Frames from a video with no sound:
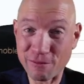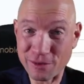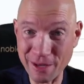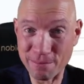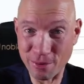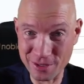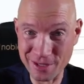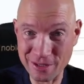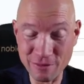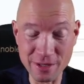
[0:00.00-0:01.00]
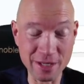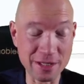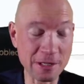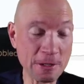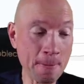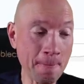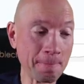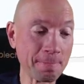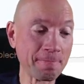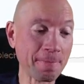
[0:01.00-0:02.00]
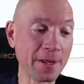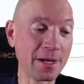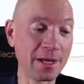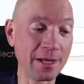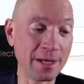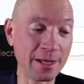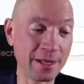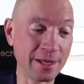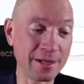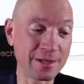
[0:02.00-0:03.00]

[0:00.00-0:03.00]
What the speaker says: 10% dividend yield, and